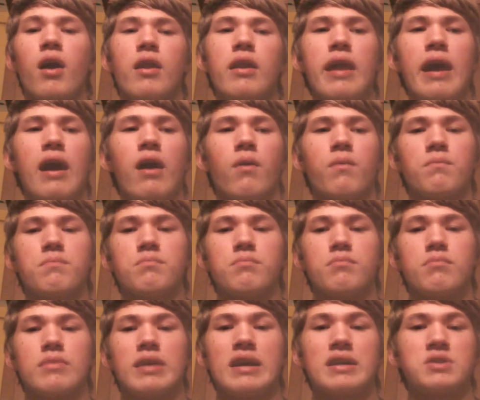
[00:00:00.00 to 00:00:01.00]
Now,
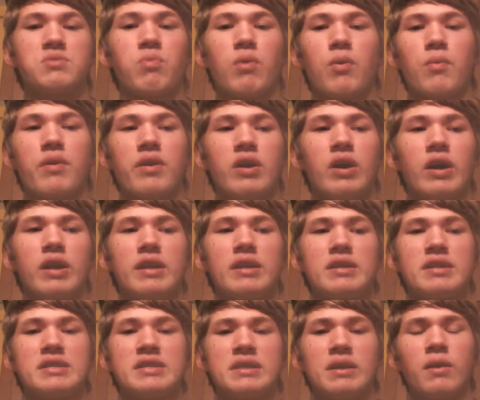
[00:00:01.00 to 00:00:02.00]
that's where we cut
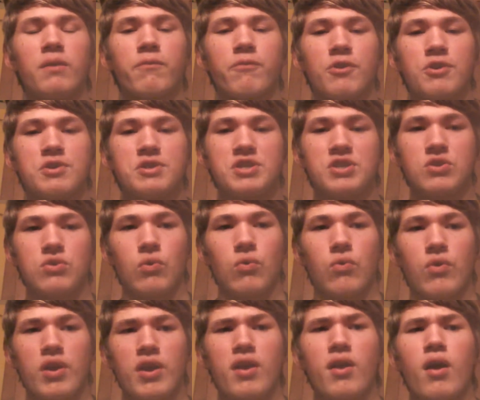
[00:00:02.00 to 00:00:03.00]
into Silver's
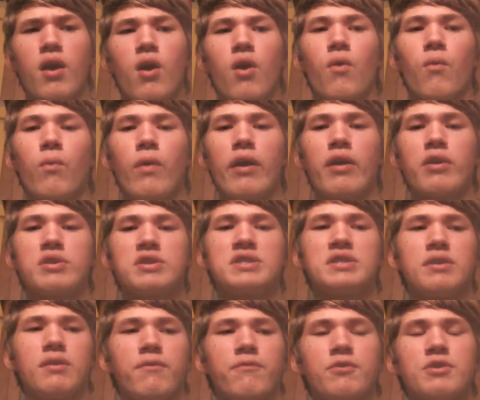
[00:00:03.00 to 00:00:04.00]
story, where
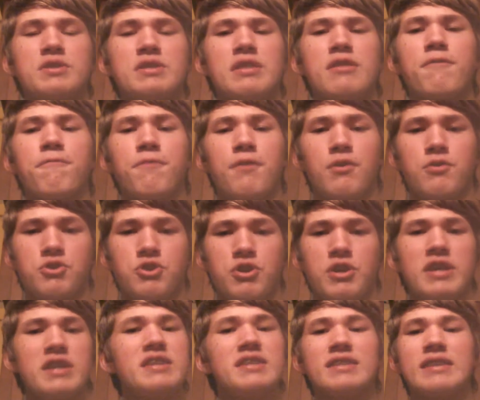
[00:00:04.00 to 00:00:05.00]
Silver's in the future.
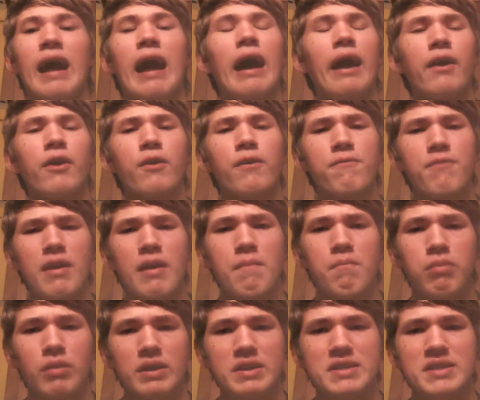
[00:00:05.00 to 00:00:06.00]
He's tired of
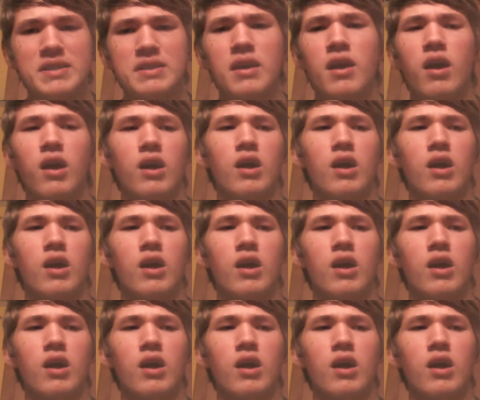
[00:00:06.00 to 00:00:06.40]
Iblis.